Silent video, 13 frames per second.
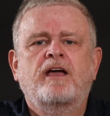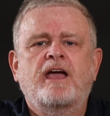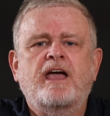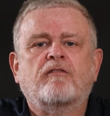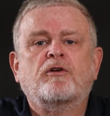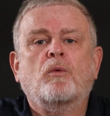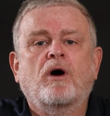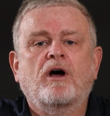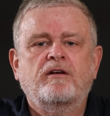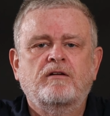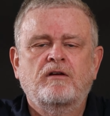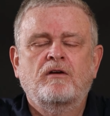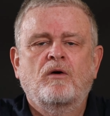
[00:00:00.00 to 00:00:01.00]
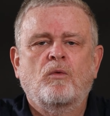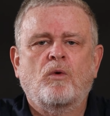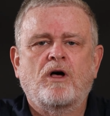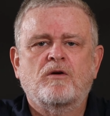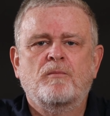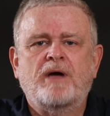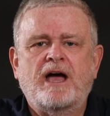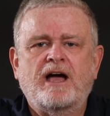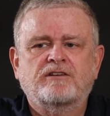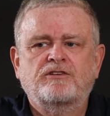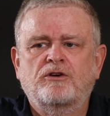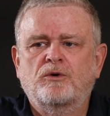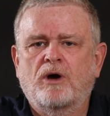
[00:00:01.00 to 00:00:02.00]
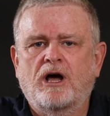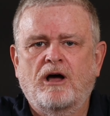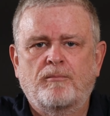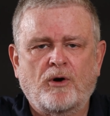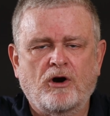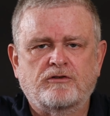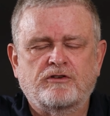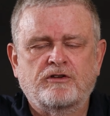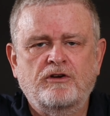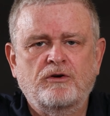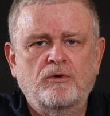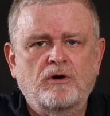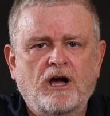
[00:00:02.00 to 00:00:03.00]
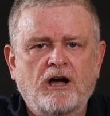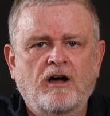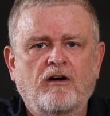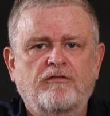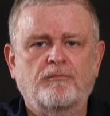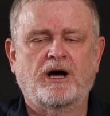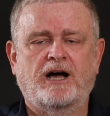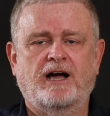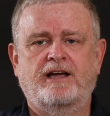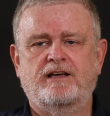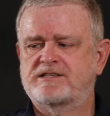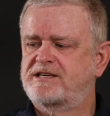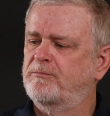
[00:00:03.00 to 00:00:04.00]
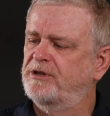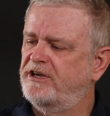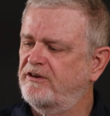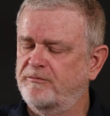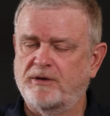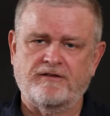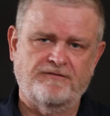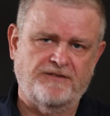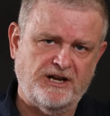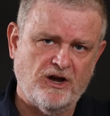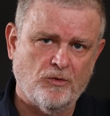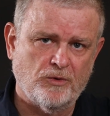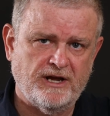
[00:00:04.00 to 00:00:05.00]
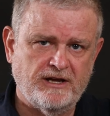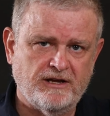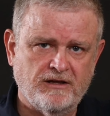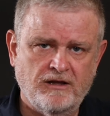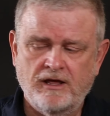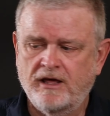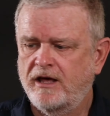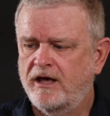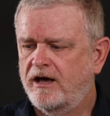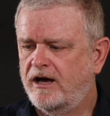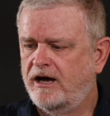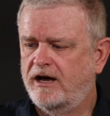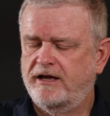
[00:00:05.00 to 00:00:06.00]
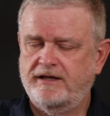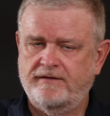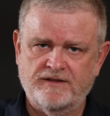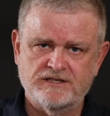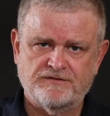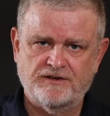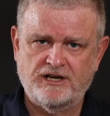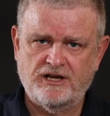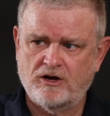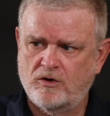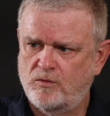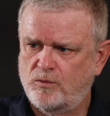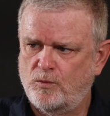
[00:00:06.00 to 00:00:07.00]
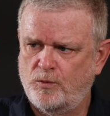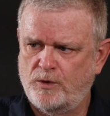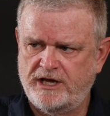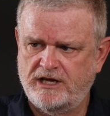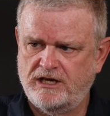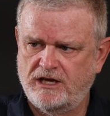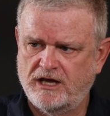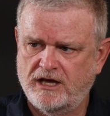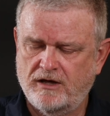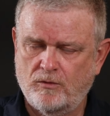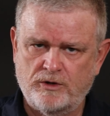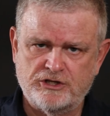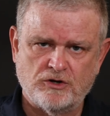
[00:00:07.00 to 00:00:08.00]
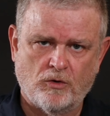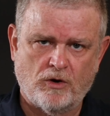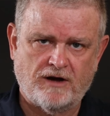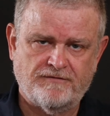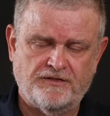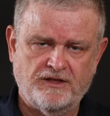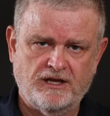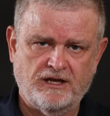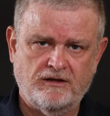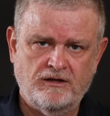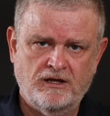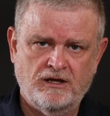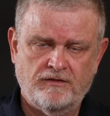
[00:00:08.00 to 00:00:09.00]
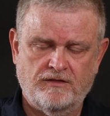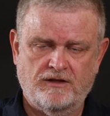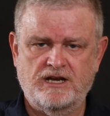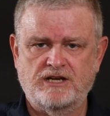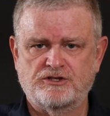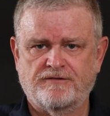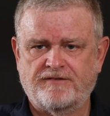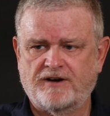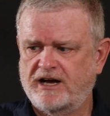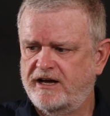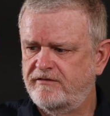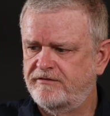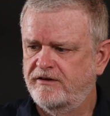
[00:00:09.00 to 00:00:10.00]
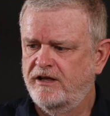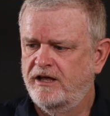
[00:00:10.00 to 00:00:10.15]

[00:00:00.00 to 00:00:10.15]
Hey everyone, welcome back to part 2 of my assembly of my video rig. In this video, we show off the Ninja V,